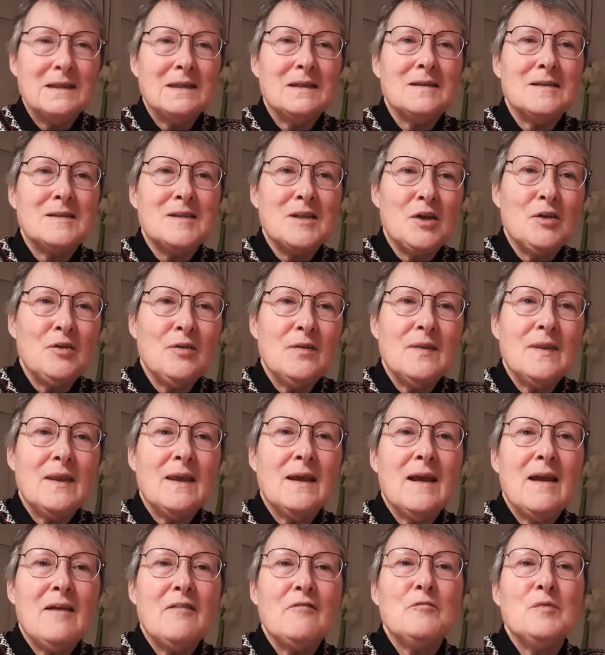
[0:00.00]
So
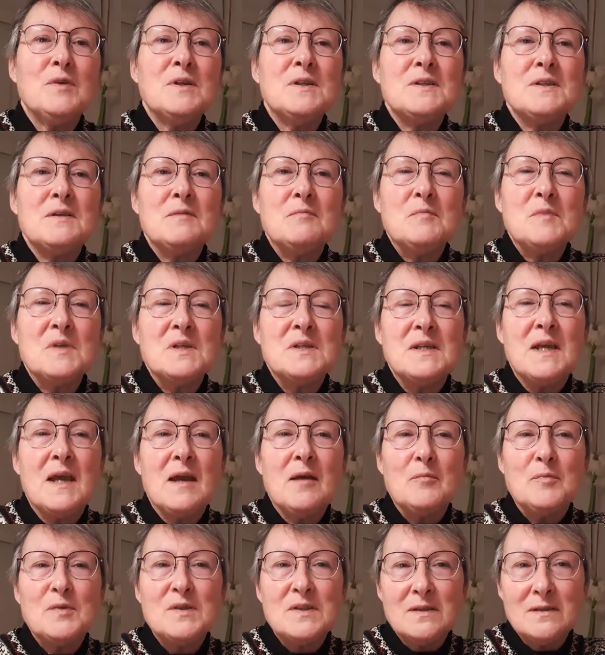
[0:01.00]
there have been some
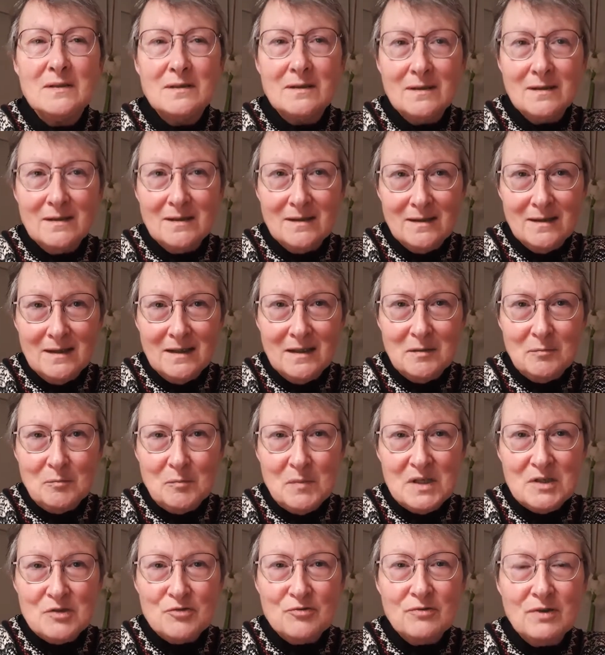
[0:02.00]
mishaps in
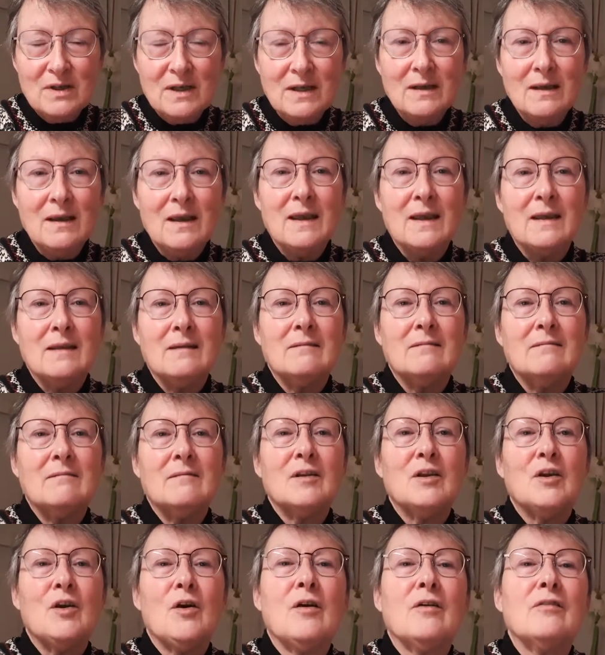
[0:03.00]
measuring
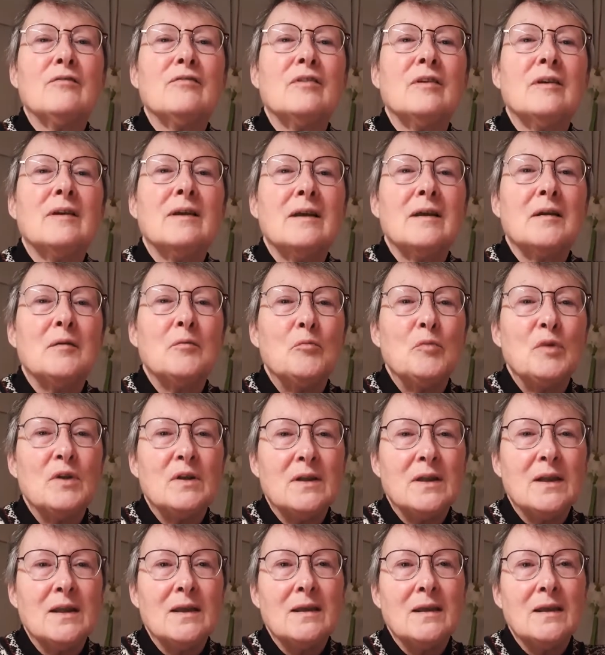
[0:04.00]
and carving and
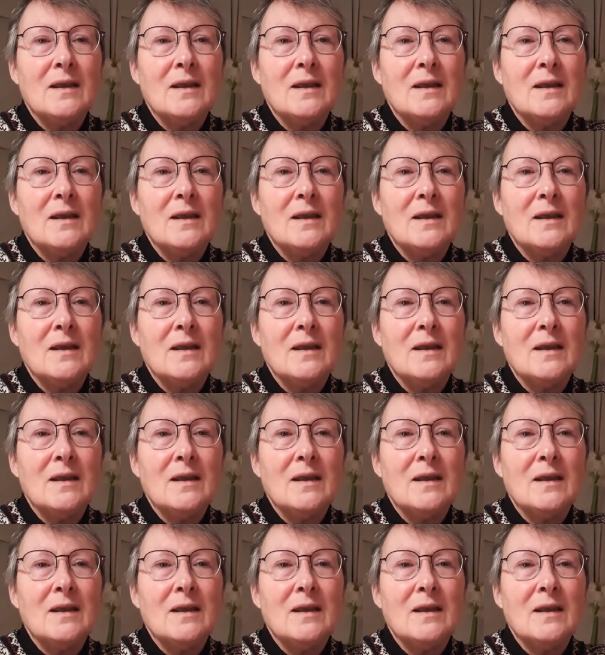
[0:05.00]
building.